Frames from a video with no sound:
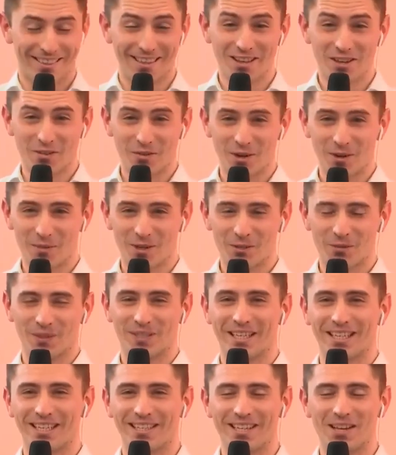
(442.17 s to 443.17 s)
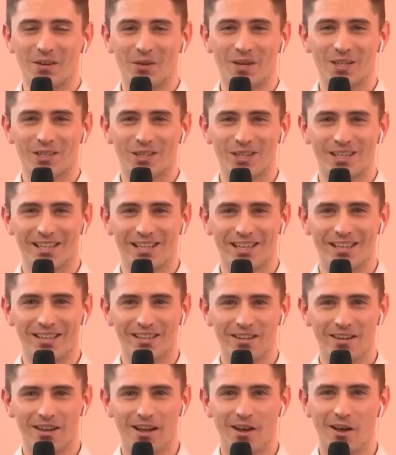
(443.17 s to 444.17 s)
Thank you very much for sending that question
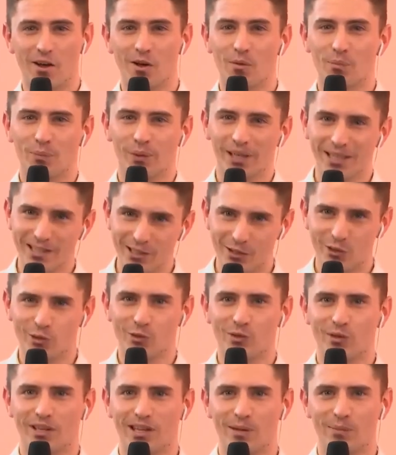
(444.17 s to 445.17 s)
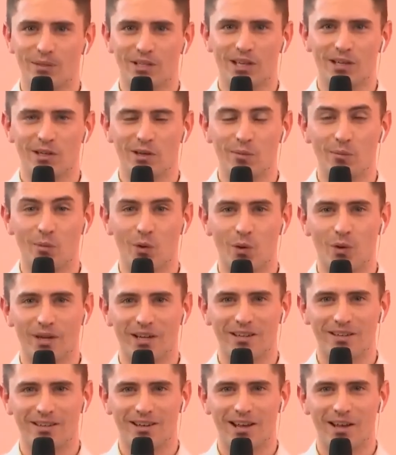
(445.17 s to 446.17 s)
in. Please do keep sending more
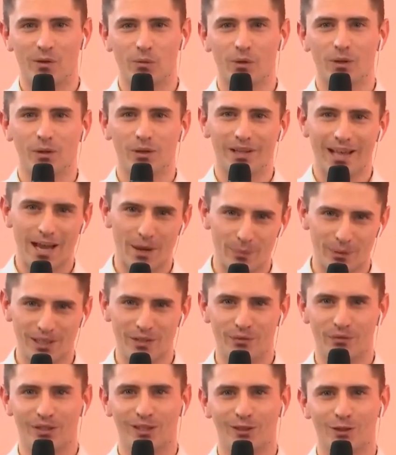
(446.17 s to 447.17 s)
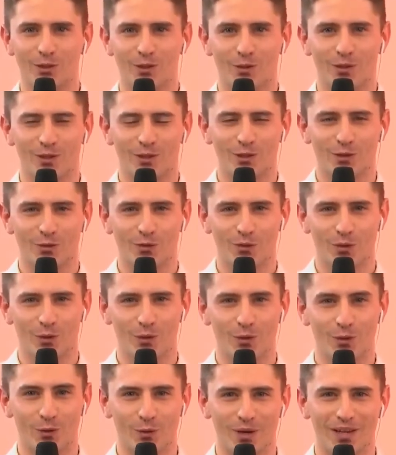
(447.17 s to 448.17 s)
in, and we'll happily field those questions for
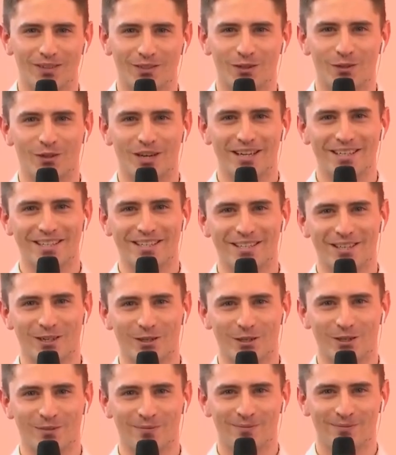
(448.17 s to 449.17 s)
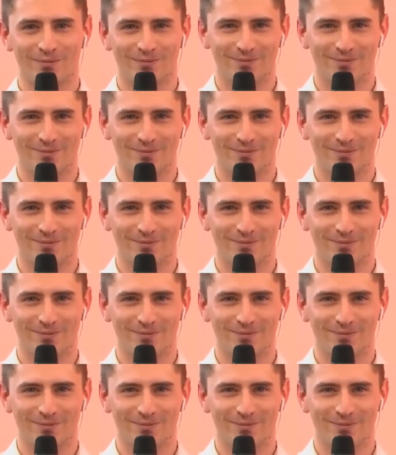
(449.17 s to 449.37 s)
you throughout the training session.